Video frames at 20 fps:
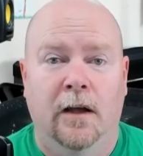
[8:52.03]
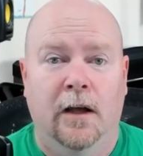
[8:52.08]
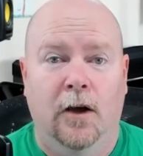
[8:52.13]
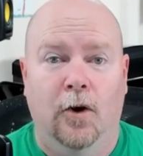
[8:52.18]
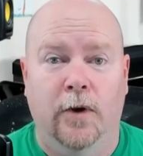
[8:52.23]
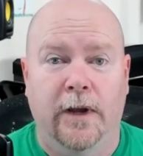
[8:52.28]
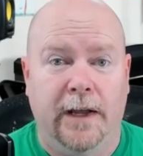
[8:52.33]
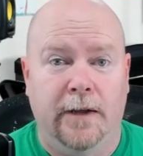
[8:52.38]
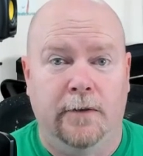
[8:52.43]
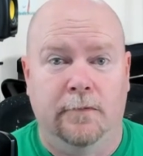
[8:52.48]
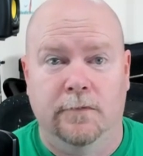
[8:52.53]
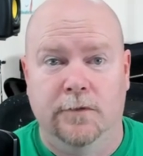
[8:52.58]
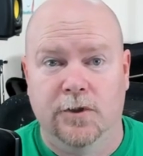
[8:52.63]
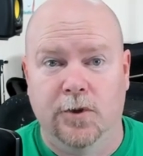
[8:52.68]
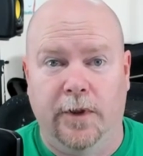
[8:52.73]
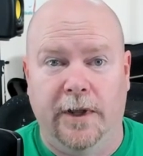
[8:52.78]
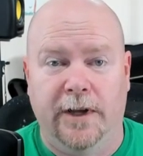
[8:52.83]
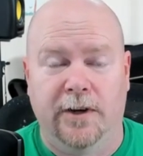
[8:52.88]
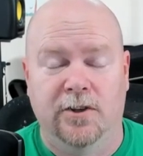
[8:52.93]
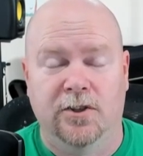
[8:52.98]
Okay,
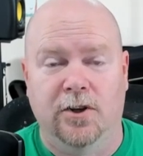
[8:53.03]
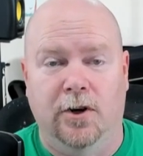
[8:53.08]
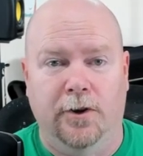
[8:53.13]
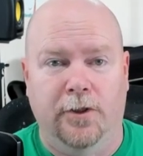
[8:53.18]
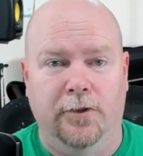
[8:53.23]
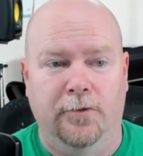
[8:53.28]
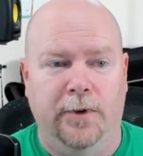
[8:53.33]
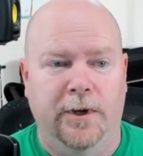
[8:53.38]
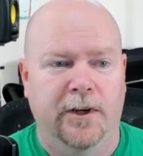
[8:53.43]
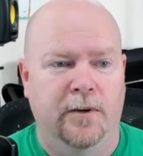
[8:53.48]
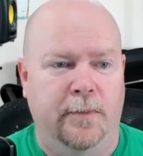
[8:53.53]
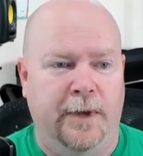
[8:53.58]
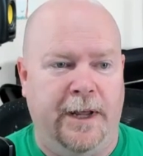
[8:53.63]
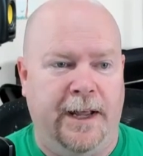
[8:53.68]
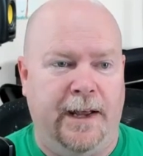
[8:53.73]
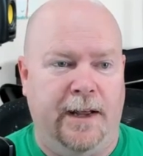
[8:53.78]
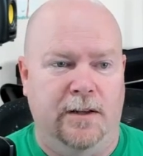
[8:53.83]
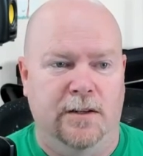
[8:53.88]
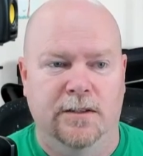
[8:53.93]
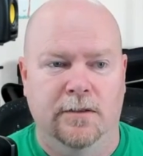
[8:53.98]
so there's our 3
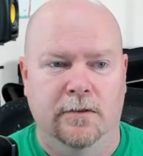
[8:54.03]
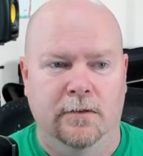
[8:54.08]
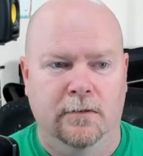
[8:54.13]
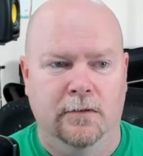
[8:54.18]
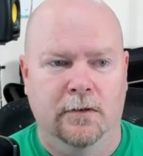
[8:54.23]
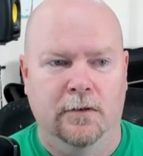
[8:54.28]
commands.